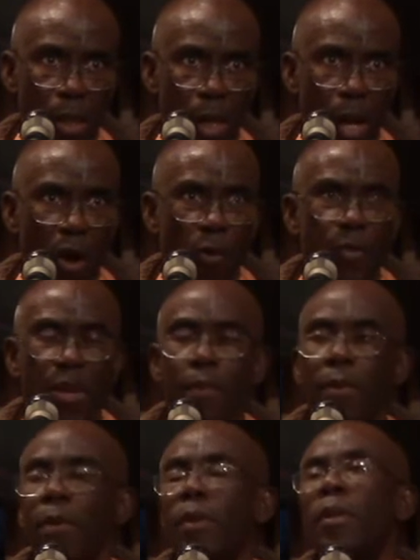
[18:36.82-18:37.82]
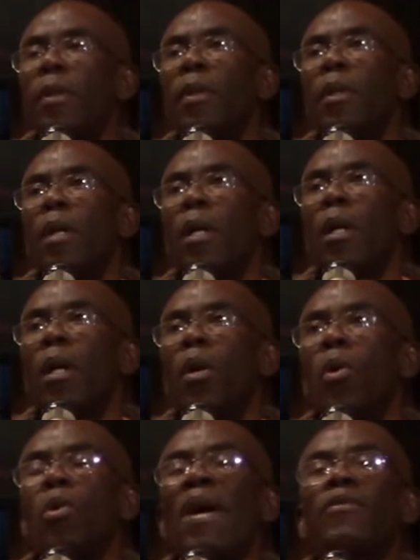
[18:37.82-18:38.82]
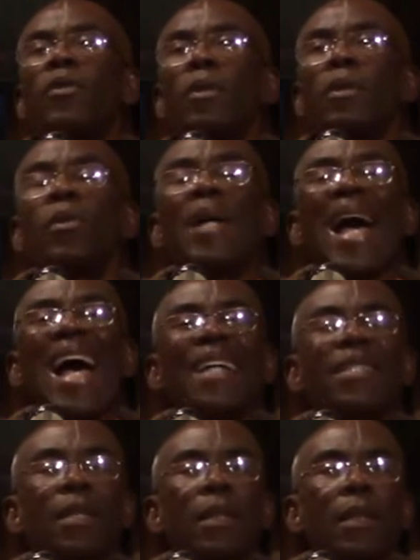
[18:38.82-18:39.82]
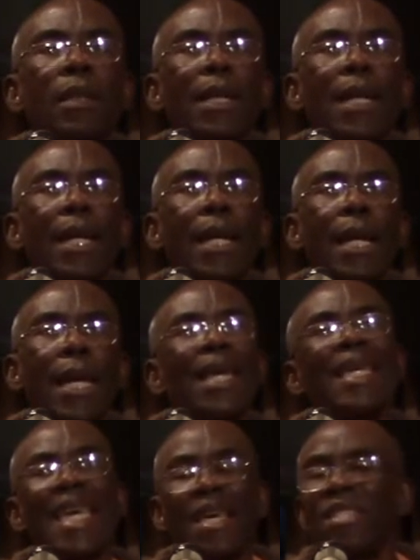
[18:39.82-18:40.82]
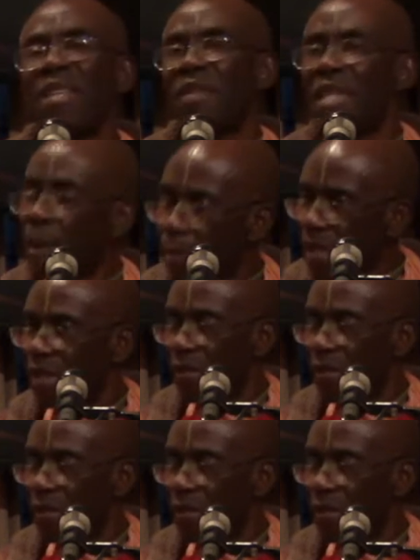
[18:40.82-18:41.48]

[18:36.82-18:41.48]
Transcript: of people who act against even their better